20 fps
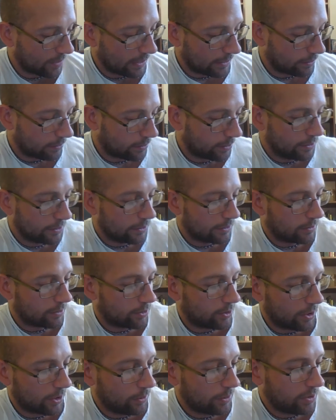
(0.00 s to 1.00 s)
in London.
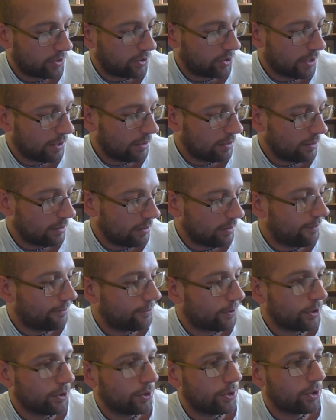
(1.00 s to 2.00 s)
So you can see the
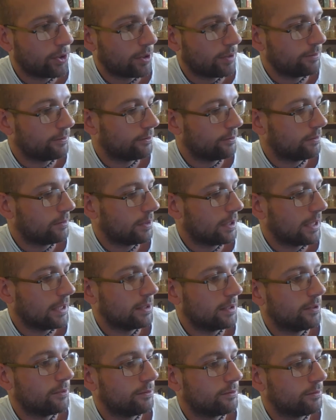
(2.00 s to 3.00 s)
influence has gone
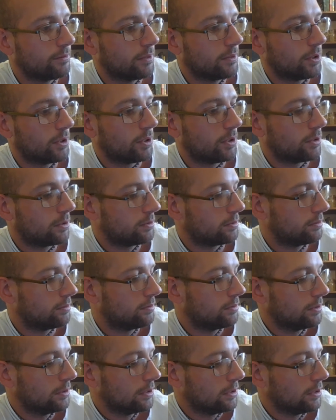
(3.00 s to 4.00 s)
kind of all
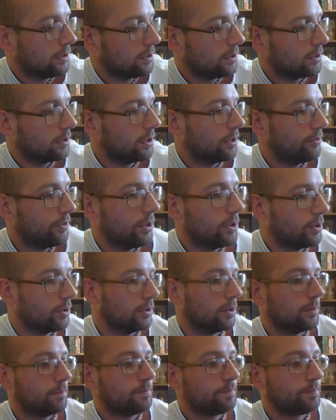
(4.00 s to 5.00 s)
over
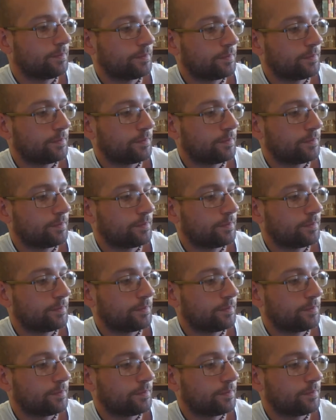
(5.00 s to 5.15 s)
Europe.